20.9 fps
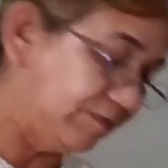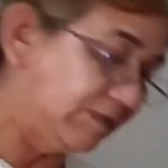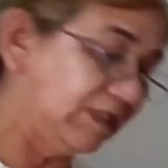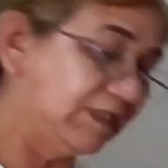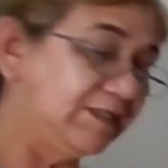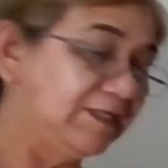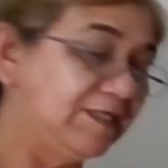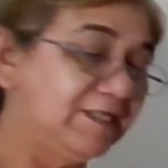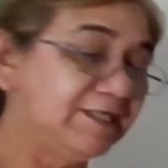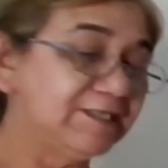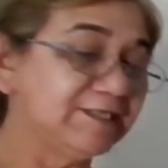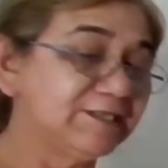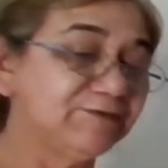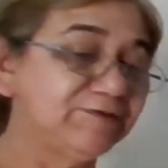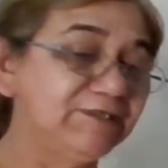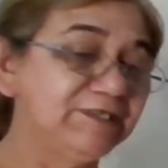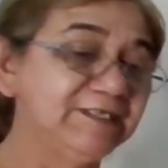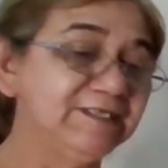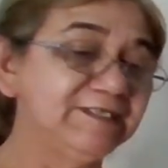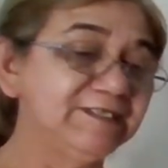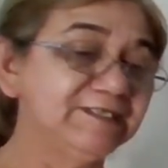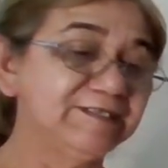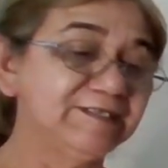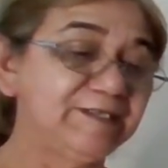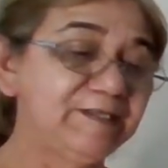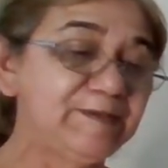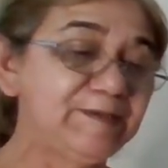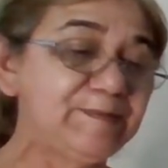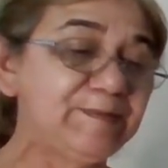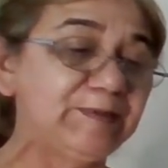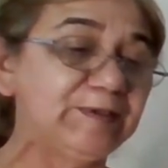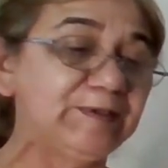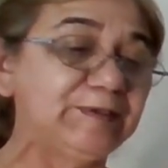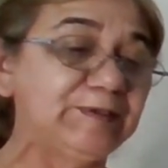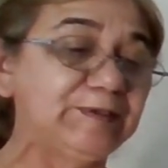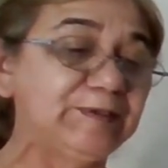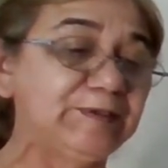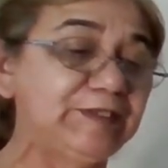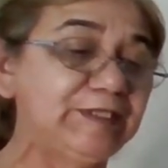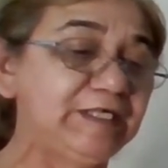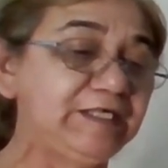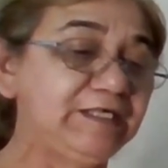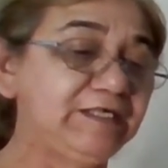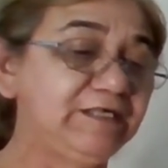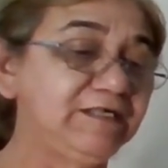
Next one is a bird.